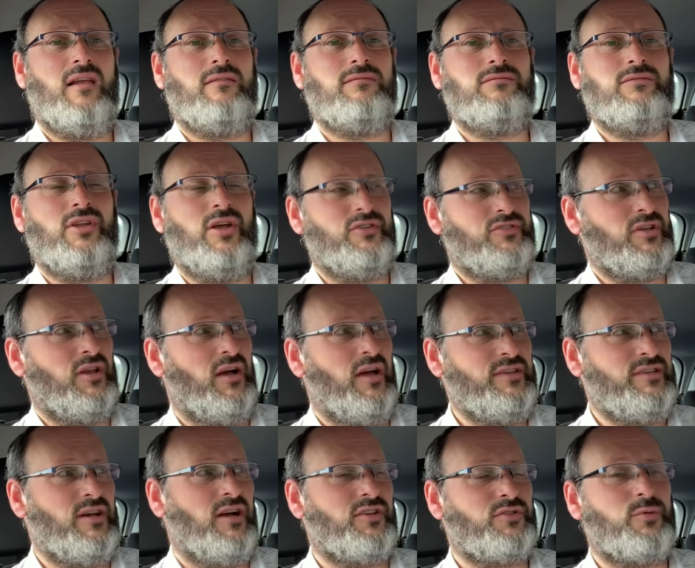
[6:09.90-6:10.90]
Learn to
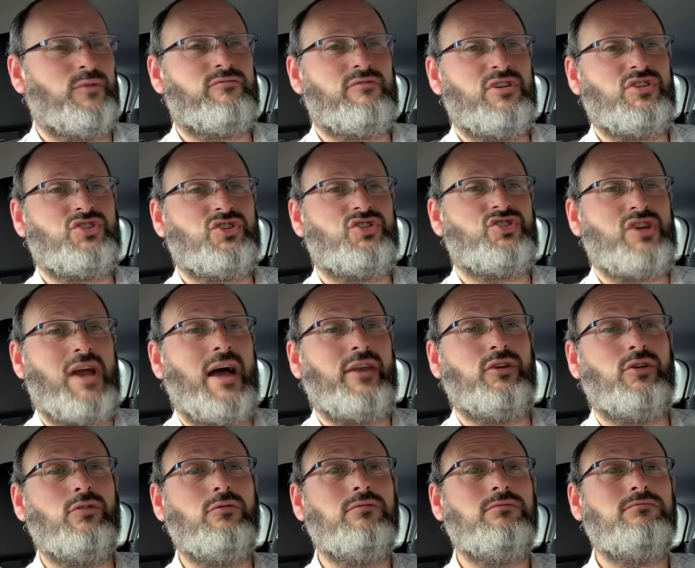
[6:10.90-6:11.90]
Line Dance with Richard
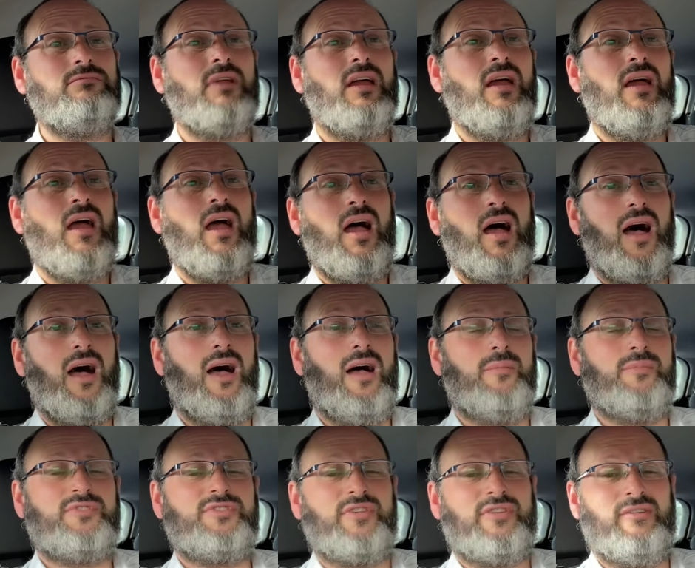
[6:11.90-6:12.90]
channel.
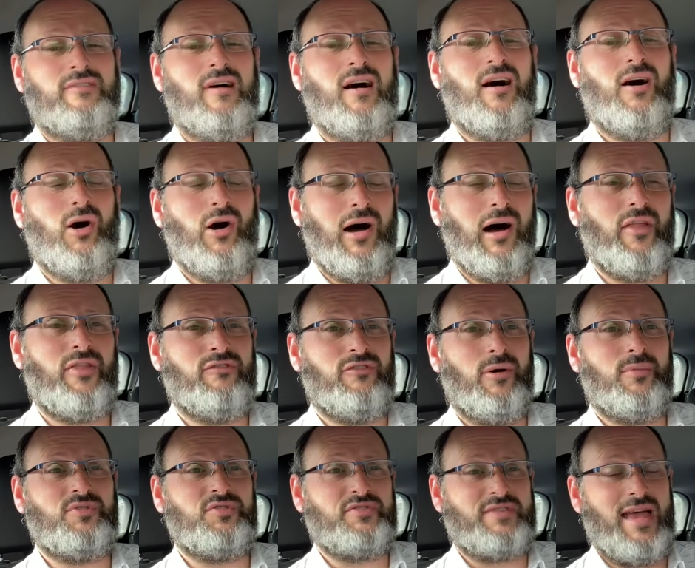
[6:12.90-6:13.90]
So there are other
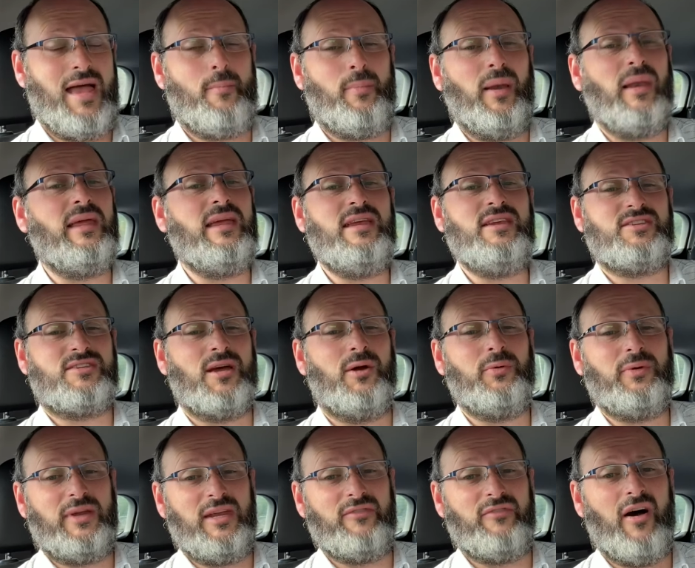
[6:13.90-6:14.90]
options there. Please
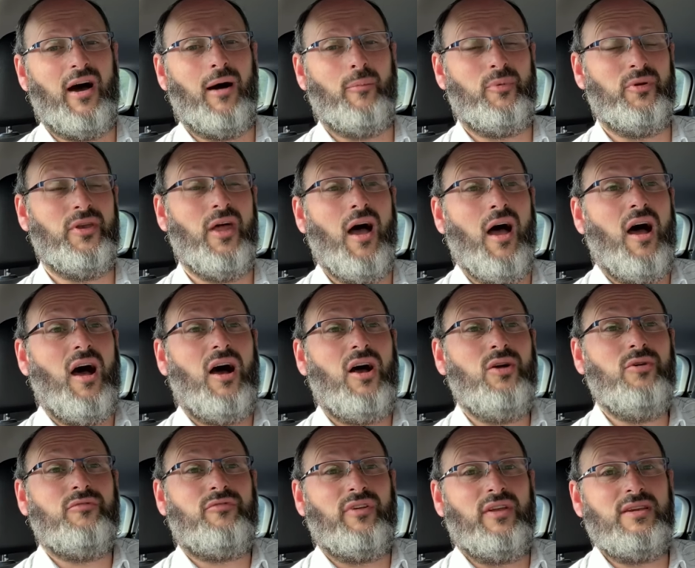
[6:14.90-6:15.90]
don't give up, and
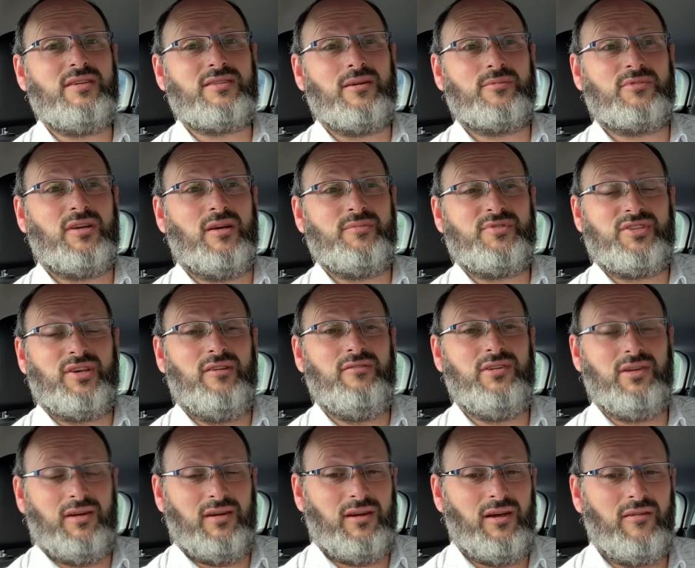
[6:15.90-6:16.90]
hopefully sometime soon
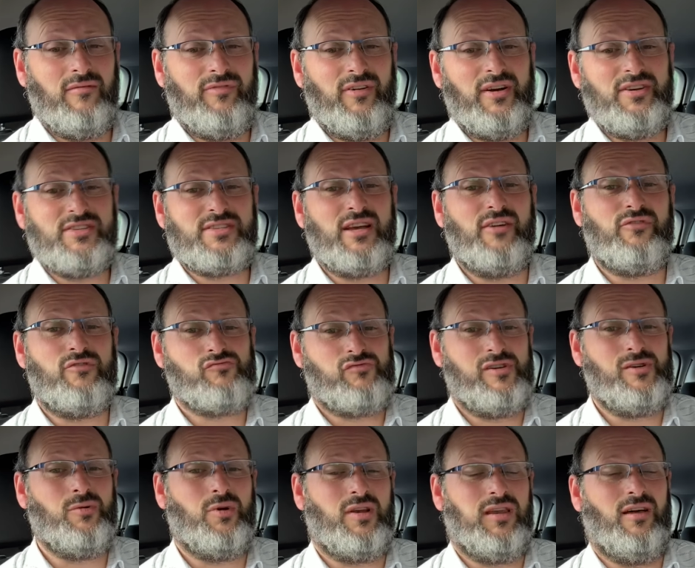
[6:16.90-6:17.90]
you can go and find yourself a
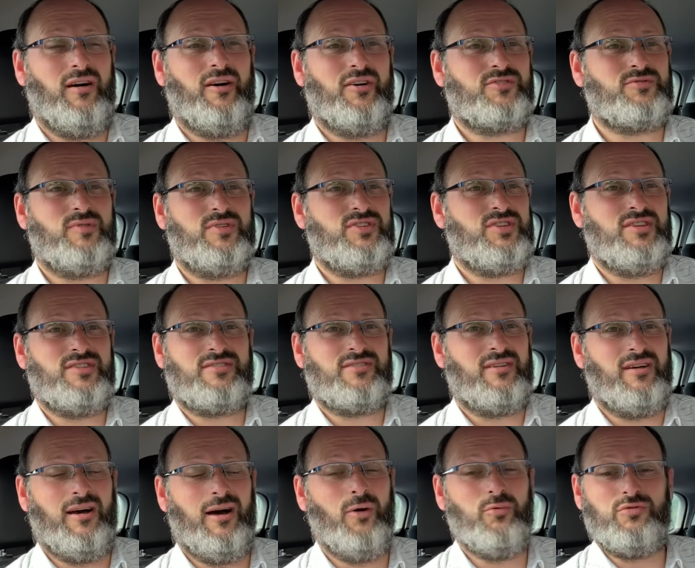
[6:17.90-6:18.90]
real class, which is
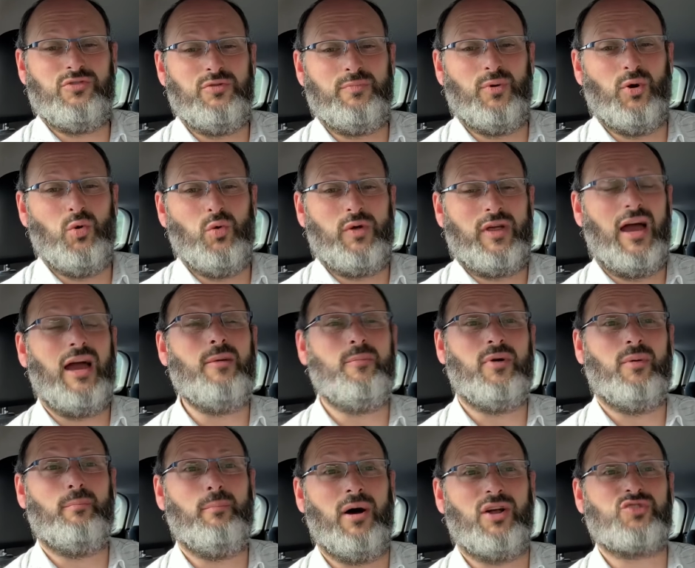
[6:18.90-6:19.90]
a whole new ball game
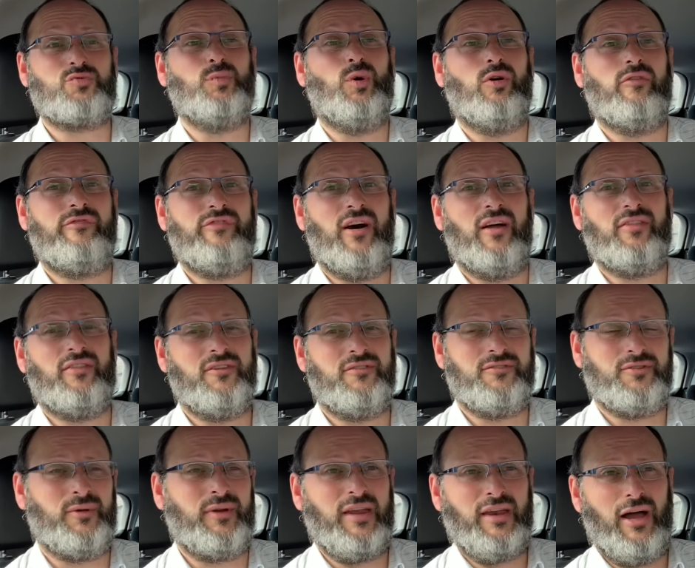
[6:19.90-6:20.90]
but much more fun
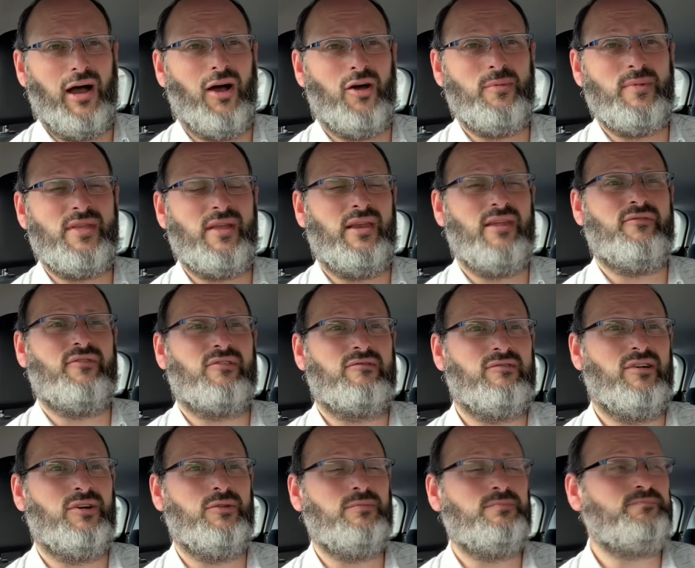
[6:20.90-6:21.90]
than doing it at home in the
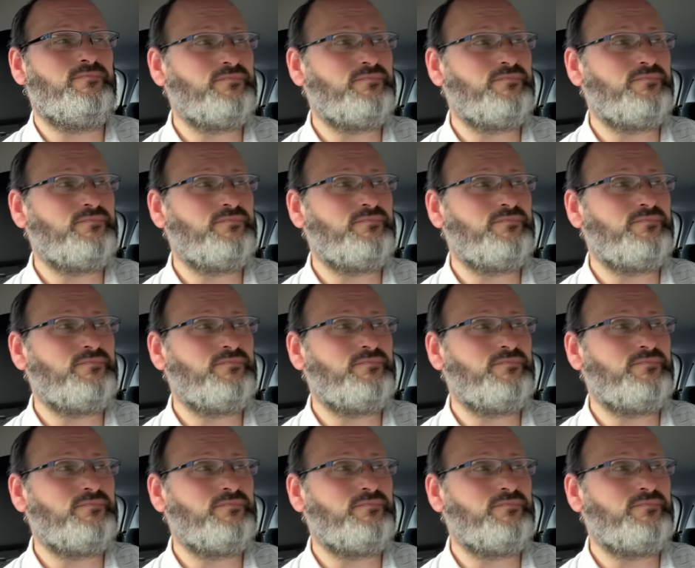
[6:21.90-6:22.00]
living room.